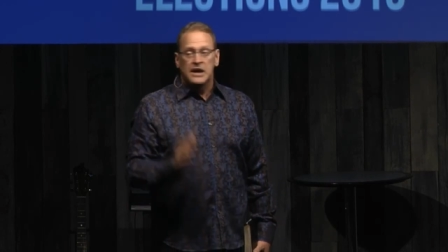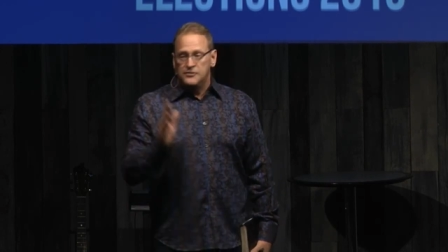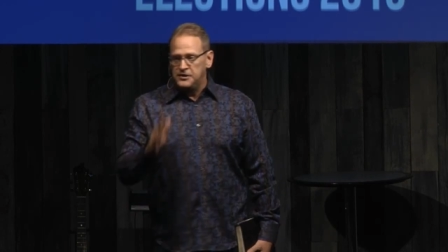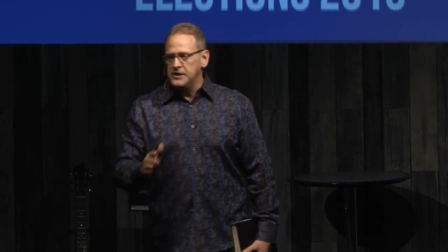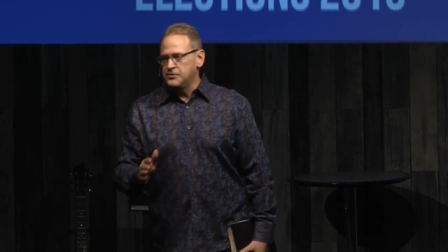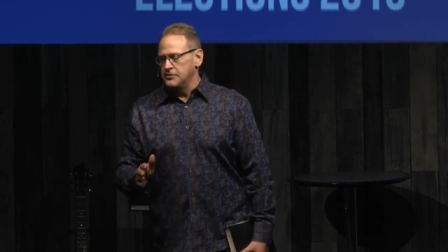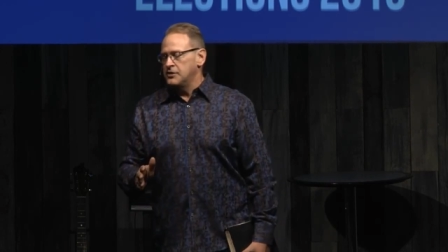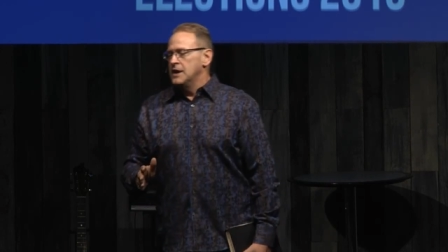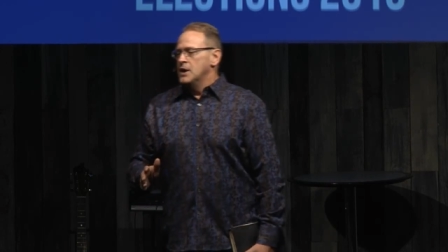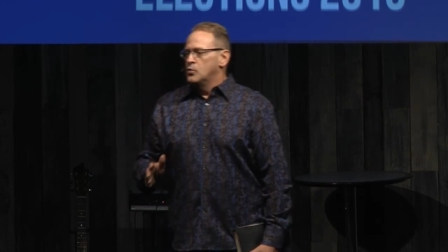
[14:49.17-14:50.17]
Jesus,
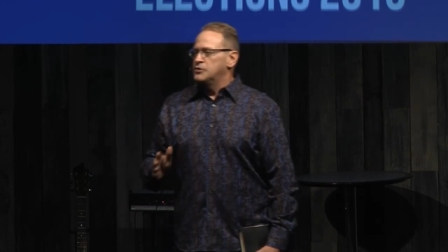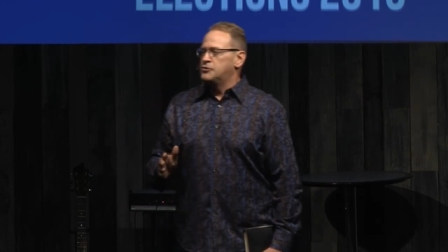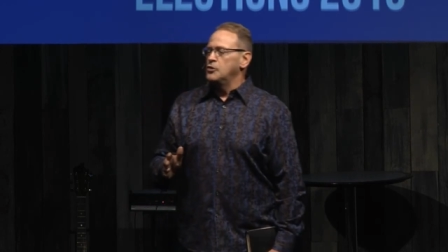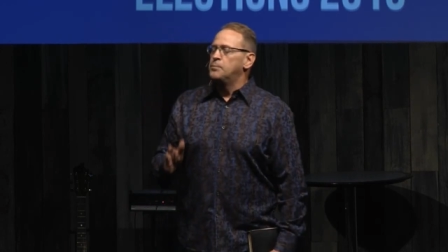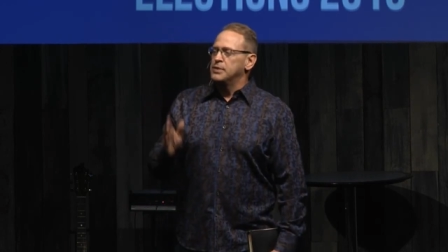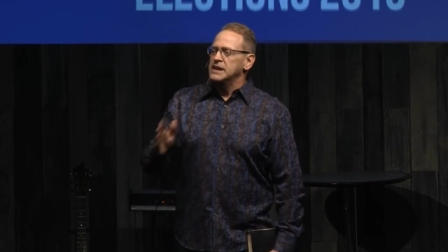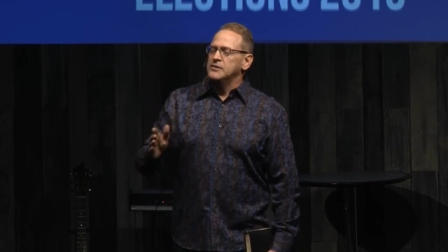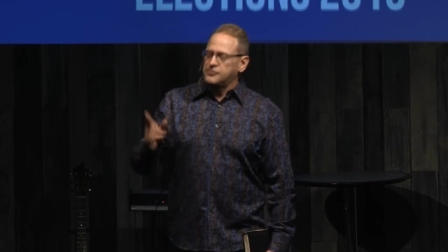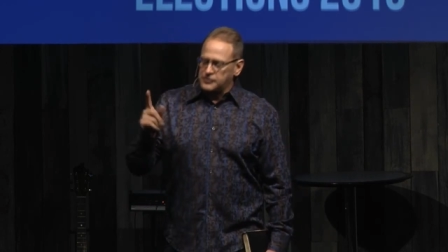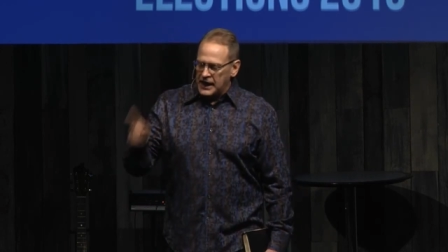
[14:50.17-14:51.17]
would you
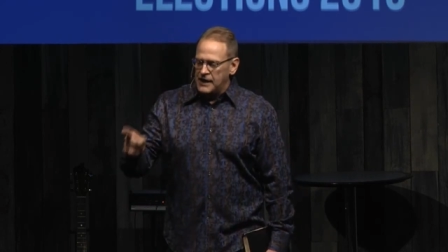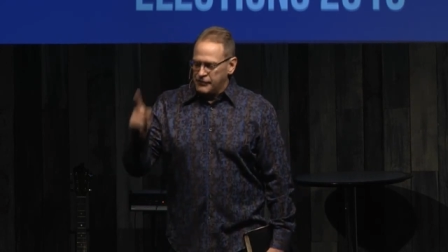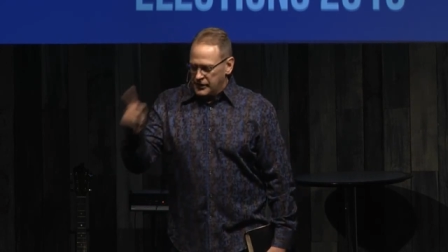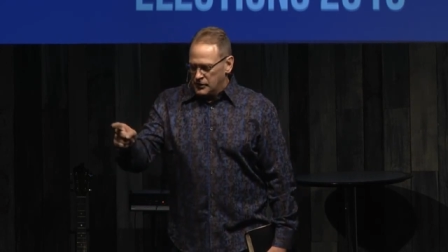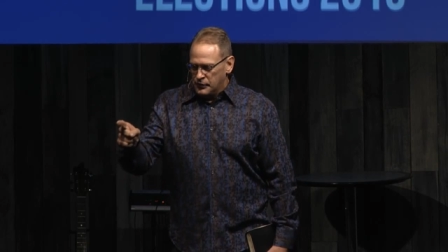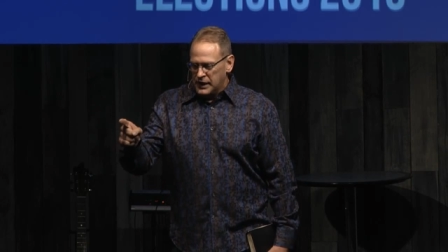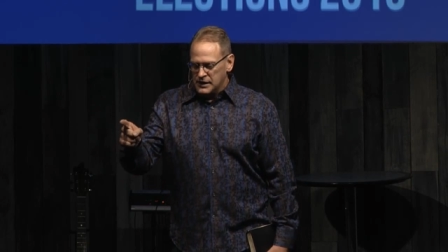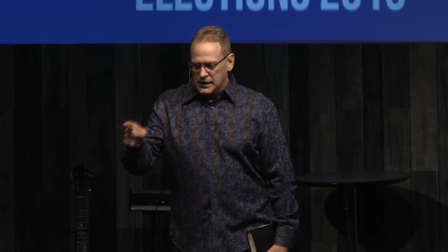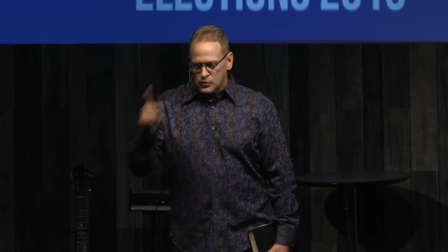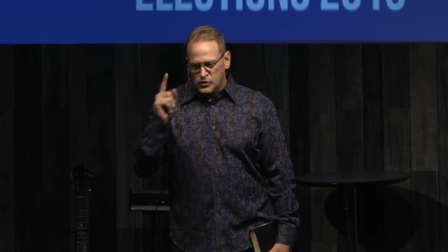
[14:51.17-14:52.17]
please save Hillary Clinton?